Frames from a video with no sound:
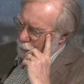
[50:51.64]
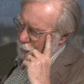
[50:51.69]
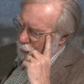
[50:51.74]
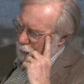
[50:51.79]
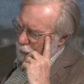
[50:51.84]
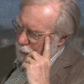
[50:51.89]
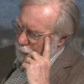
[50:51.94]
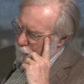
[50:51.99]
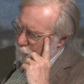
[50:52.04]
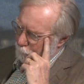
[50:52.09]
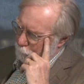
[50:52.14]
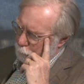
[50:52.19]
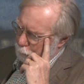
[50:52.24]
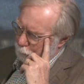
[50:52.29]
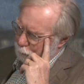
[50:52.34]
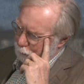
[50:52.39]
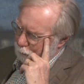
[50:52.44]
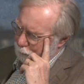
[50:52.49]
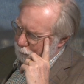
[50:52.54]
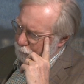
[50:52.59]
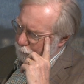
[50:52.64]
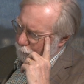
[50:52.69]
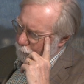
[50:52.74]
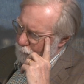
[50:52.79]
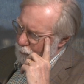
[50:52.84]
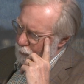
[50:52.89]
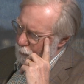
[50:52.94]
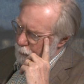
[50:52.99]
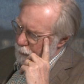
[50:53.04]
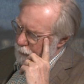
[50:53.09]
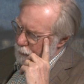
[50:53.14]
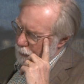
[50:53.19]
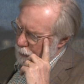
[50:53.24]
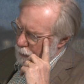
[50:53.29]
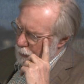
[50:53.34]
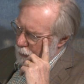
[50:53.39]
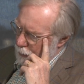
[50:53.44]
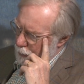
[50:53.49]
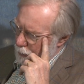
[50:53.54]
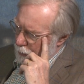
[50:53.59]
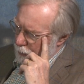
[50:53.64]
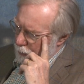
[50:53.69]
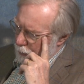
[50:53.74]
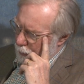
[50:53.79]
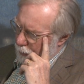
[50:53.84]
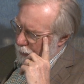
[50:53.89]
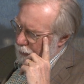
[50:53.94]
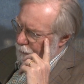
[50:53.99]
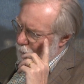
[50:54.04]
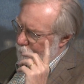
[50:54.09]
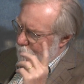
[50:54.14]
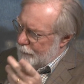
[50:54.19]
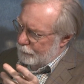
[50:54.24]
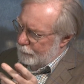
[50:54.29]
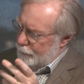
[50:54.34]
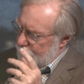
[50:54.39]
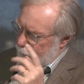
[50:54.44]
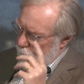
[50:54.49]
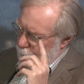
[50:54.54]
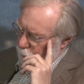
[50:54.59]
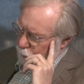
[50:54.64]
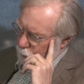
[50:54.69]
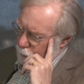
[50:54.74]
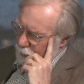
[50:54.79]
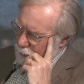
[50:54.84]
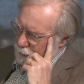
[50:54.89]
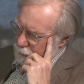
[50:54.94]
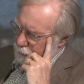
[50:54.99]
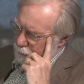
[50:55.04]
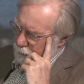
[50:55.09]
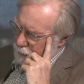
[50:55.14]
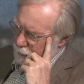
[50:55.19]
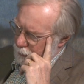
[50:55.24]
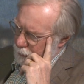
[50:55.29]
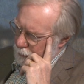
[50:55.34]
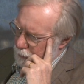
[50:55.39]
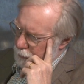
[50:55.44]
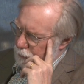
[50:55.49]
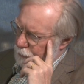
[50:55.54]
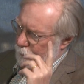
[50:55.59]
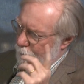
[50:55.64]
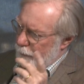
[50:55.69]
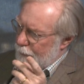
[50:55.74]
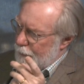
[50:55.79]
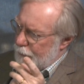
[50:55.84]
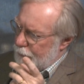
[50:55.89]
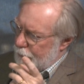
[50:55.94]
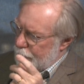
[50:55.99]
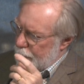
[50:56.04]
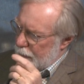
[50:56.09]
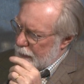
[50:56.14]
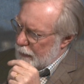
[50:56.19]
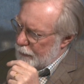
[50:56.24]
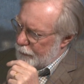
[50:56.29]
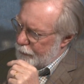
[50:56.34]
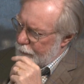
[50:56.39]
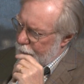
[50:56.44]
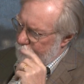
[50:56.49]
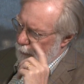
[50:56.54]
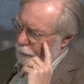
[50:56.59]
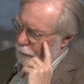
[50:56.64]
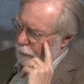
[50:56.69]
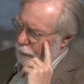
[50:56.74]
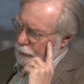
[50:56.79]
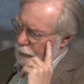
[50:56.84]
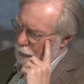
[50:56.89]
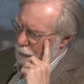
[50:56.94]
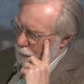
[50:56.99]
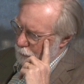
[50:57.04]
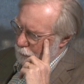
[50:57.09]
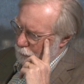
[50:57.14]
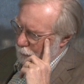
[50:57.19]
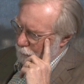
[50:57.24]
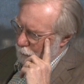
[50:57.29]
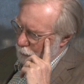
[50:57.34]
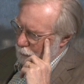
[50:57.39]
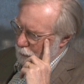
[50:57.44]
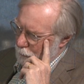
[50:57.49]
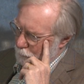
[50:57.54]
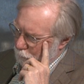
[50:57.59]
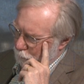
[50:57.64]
market. Mm. But I worked a lot on this the last few years. I've got